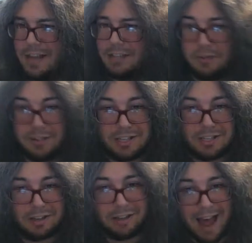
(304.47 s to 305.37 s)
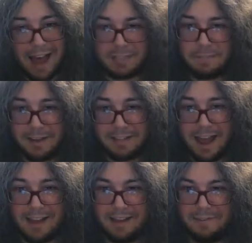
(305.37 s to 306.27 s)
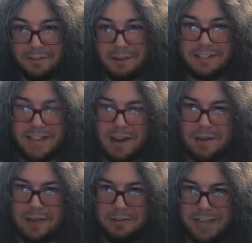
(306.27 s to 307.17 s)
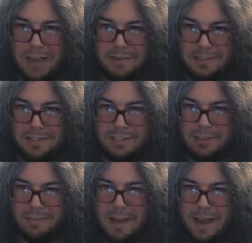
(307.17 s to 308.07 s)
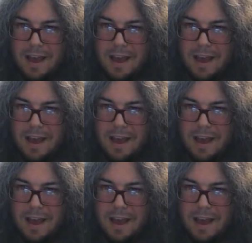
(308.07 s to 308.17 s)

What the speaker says: So this is Clacks by Tengen for Nintendo Entertainment System.